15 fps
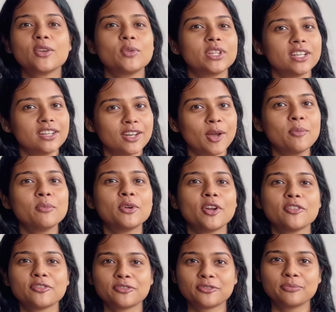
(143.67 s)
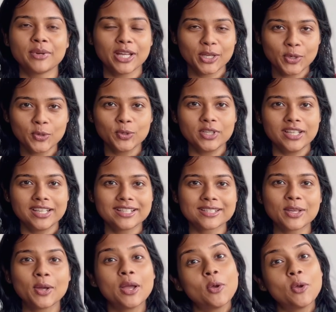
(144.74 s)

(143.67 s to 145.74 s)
with a number of my colleagues